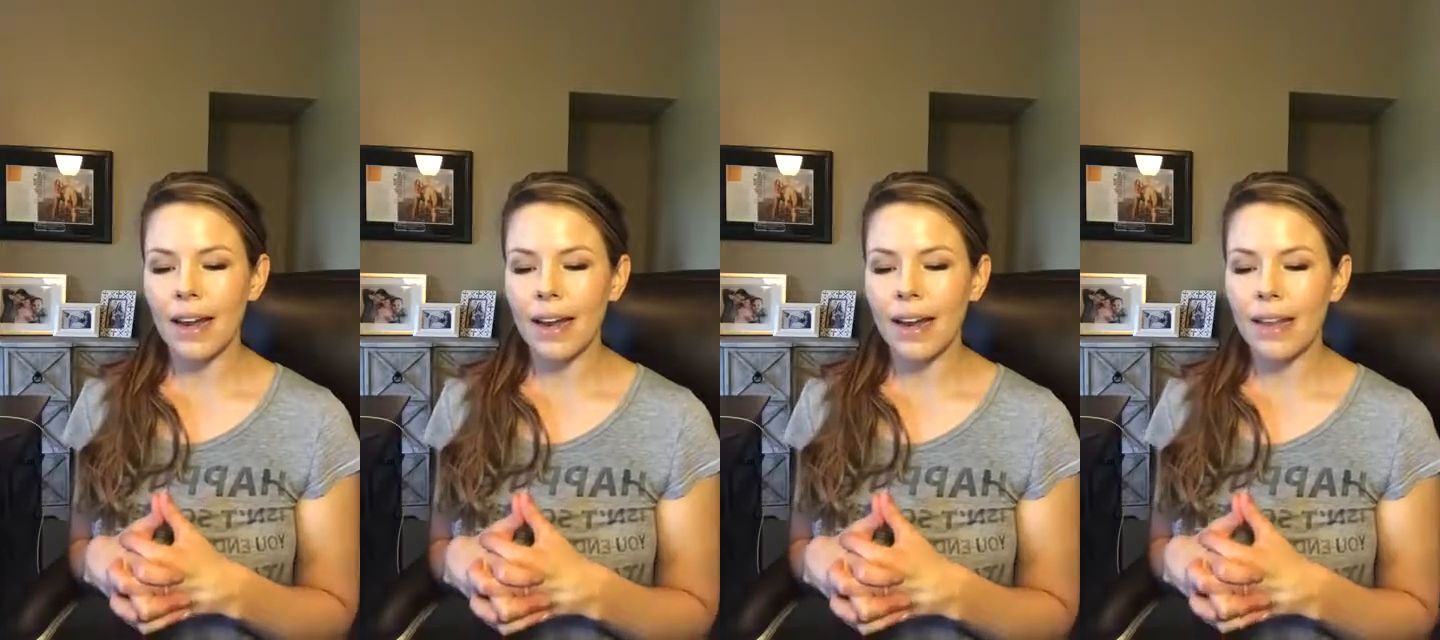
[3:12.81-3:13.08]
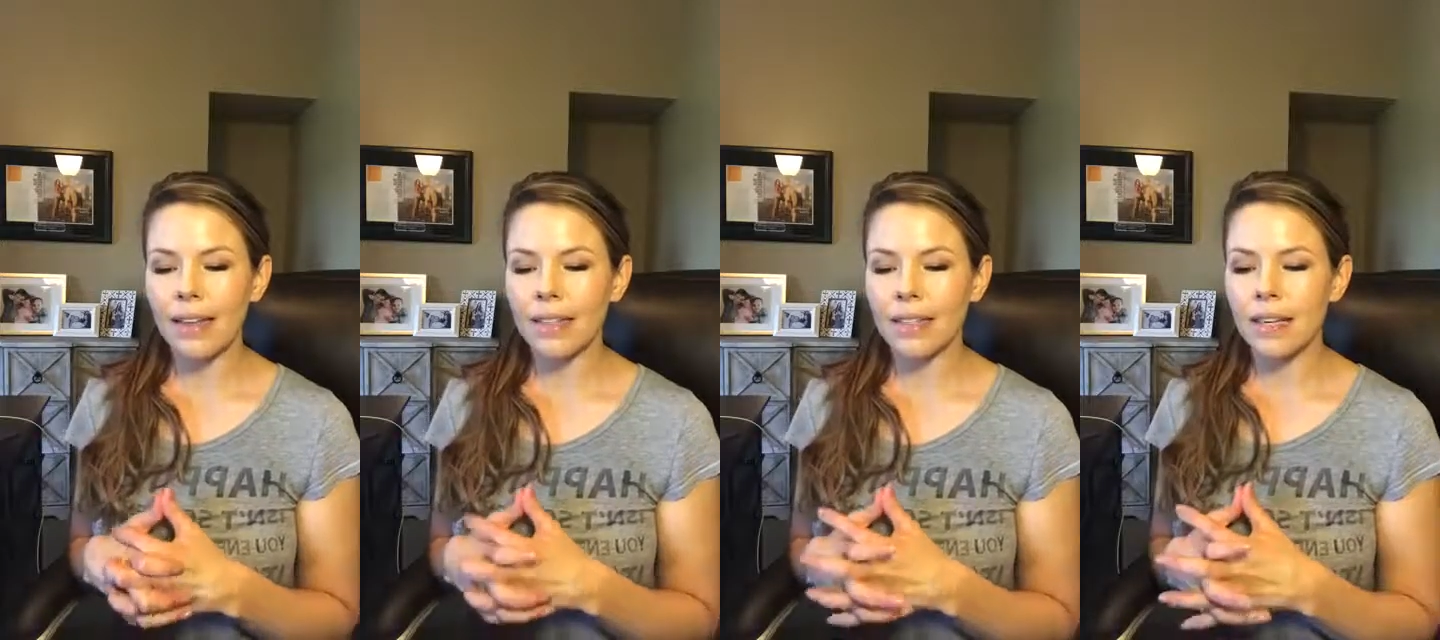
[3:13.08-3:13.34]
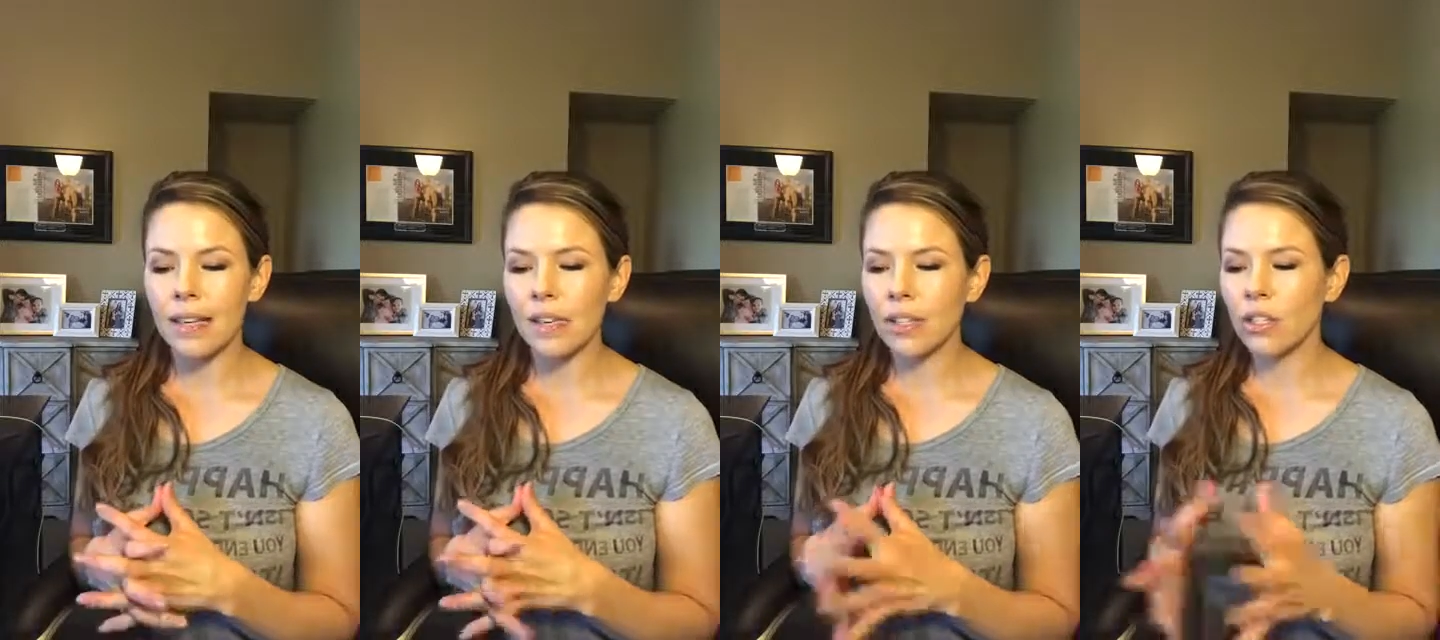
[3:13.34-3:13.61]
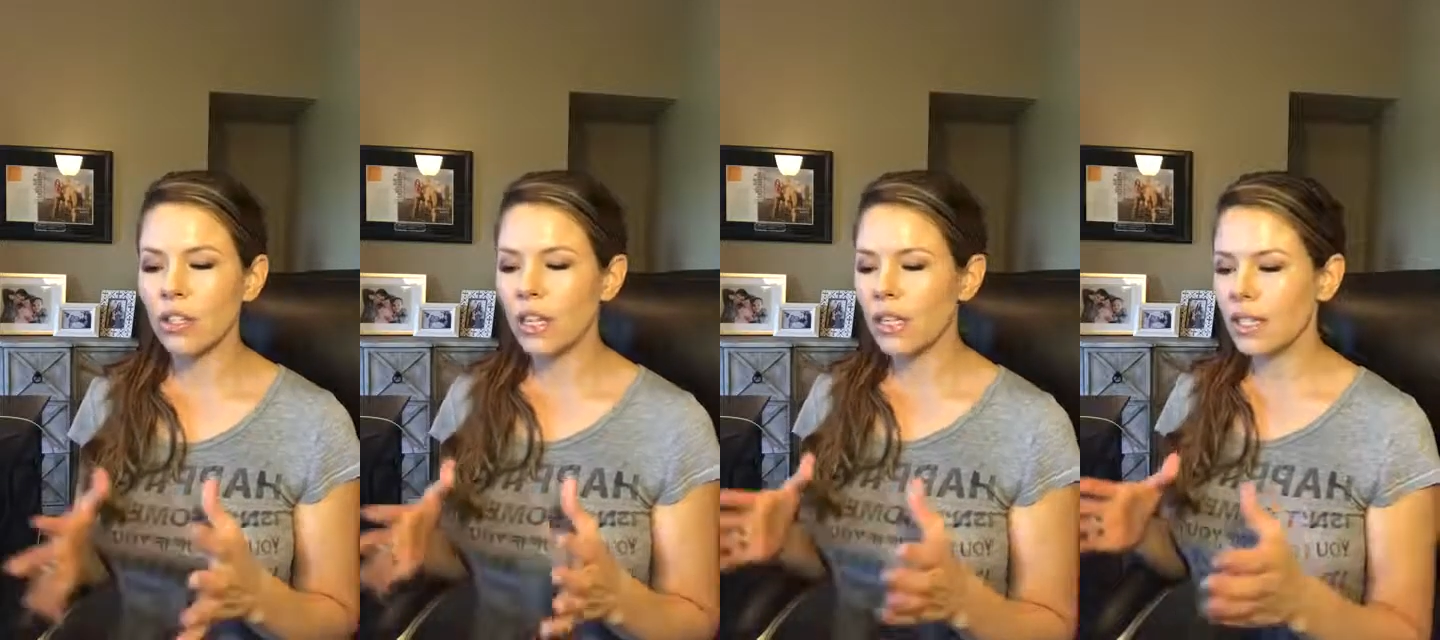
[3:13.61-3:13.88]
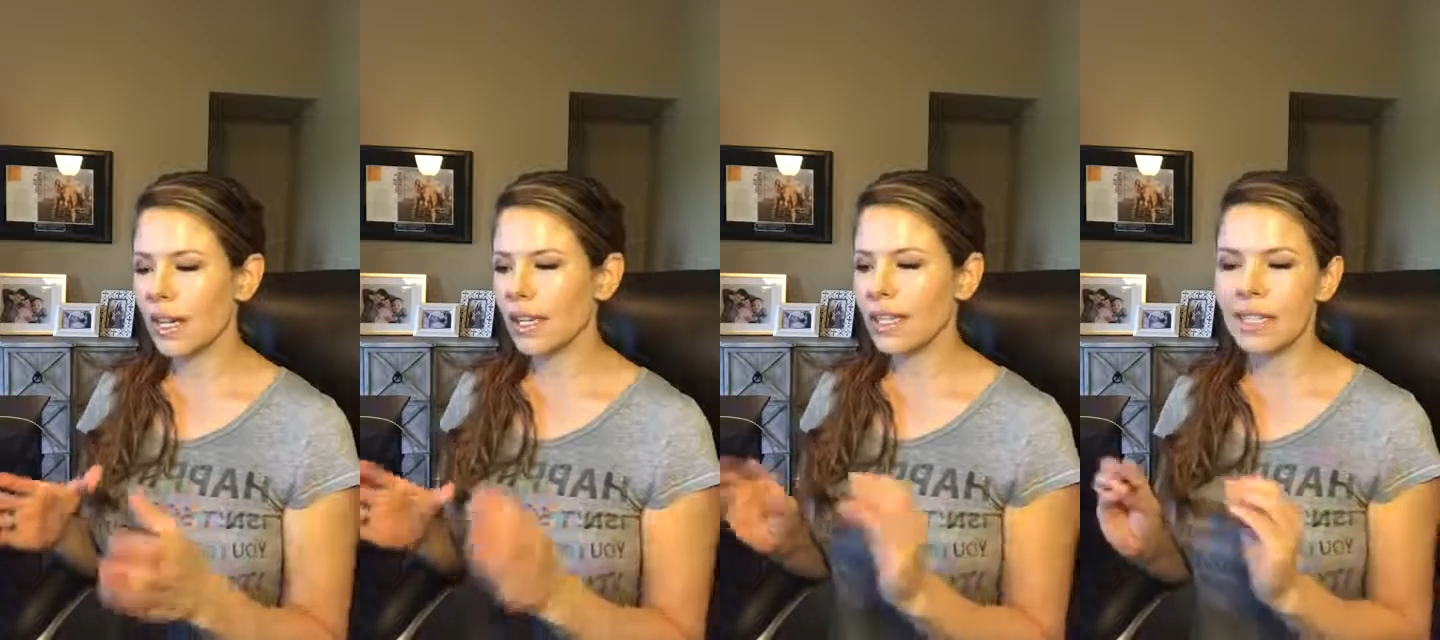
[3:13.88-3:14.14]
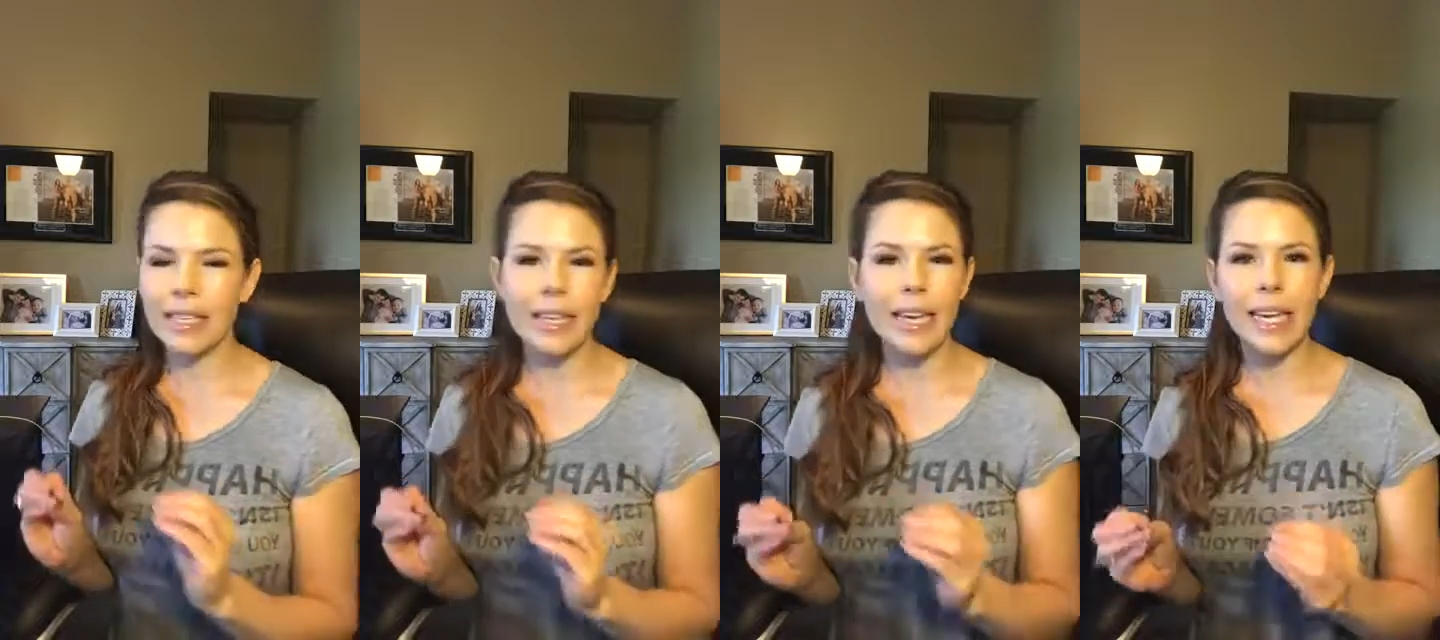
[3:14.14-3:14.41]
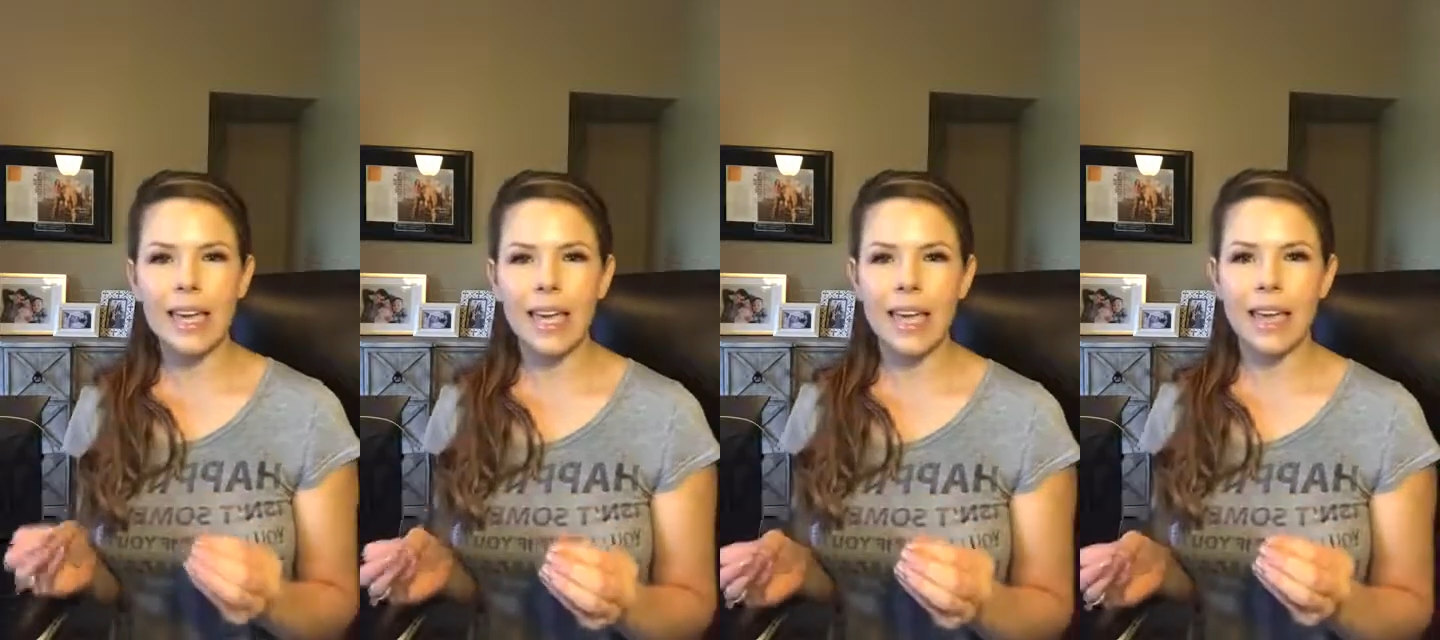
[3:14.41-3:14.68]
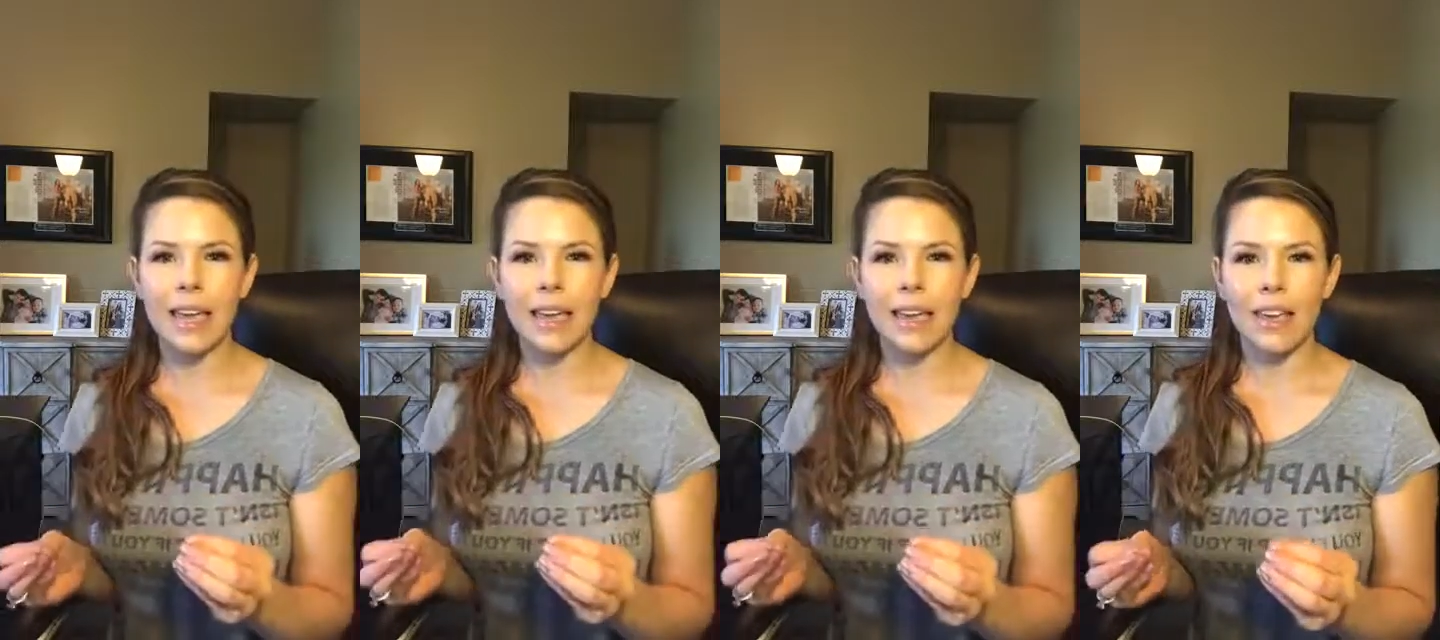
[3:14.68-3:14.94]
it's like sneaky,